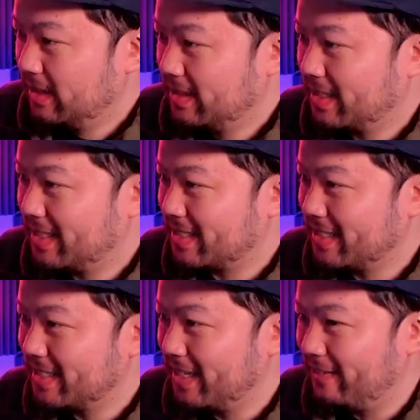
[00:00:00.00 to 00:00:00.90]
Look at this.
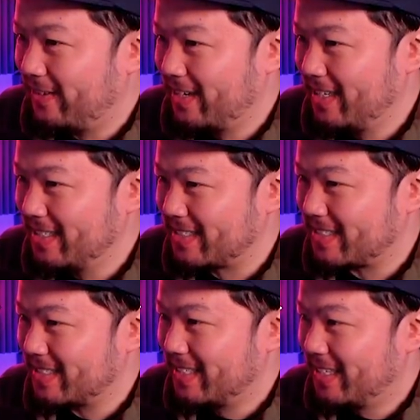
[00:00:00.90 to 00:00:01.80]
Let's see how far it is.